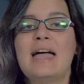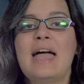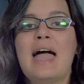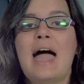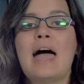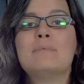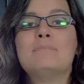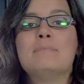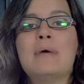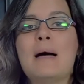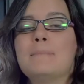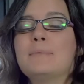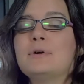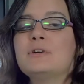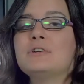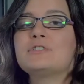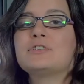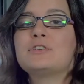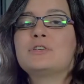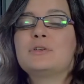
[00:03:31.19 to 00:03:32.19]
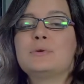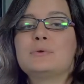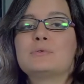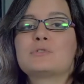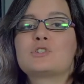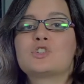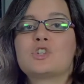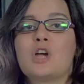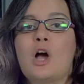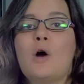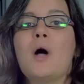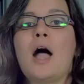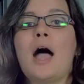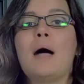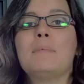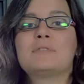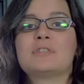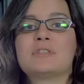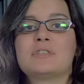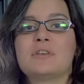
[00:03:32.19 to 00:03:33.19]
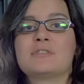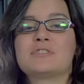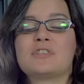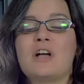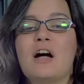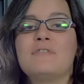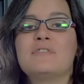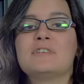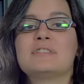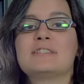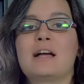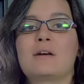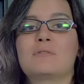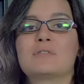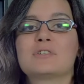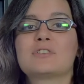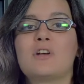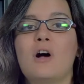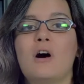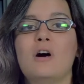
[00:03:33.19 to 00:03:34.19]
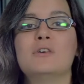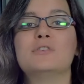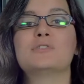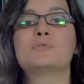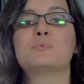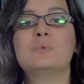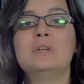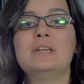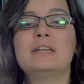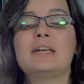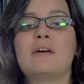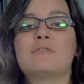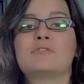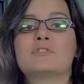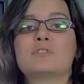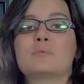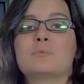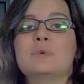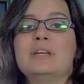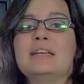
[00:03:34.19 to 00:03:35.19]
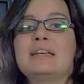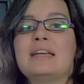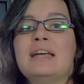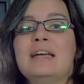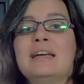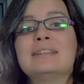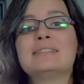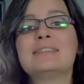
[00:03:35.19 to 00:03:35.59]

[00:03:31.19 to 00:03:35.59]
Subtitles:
And members who show up to those office hours calls week after week